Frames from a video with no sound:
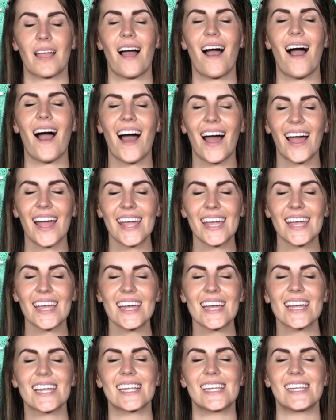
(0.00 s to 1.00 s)

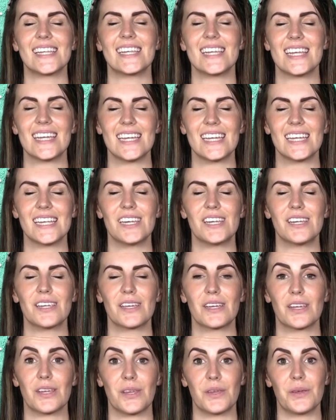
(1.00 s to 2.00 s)
I need
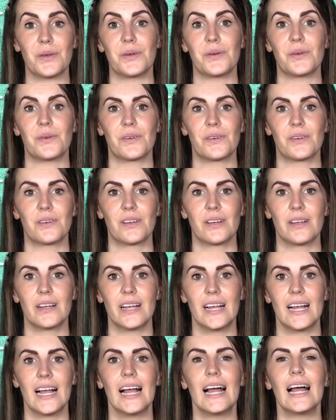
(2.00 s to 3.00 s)
you.
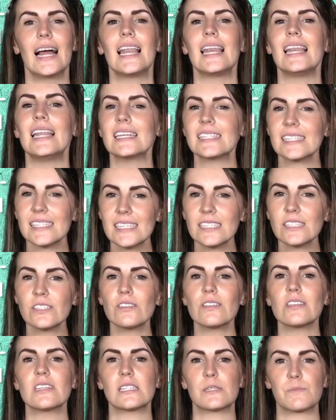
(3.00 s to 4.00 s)
Listen
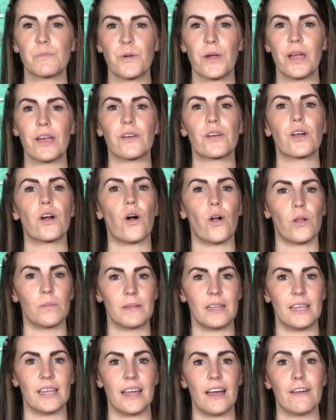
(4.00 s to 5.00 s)
to this prayer
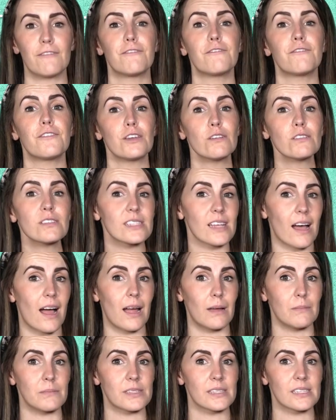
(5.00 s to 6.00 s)
calmly a few
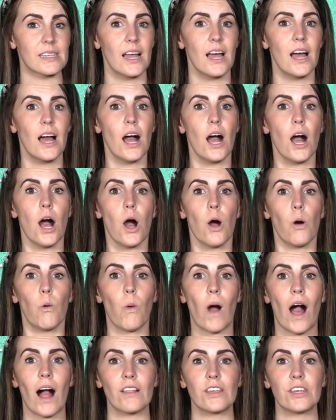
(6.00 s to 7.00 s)
times
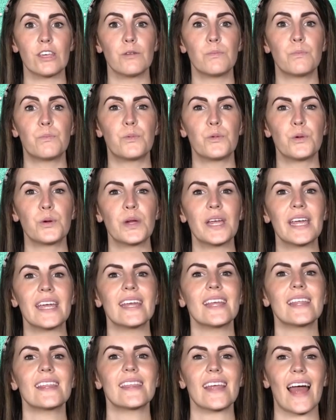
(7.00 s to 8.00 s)
while you
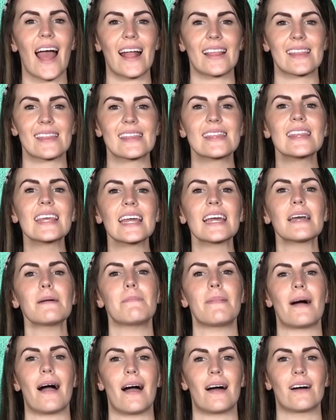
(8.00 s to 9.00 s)
breathe and think
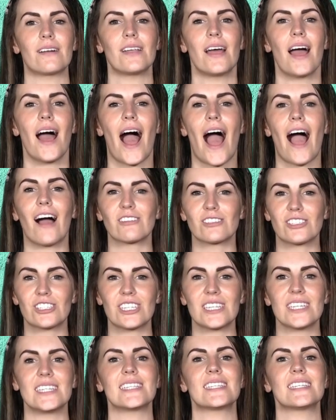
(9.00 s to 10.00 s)
about how
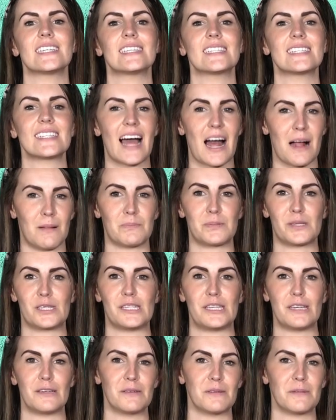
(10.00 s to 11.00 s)
Jesus
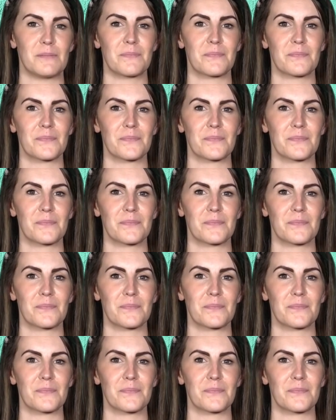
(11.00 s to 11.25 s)
helps you.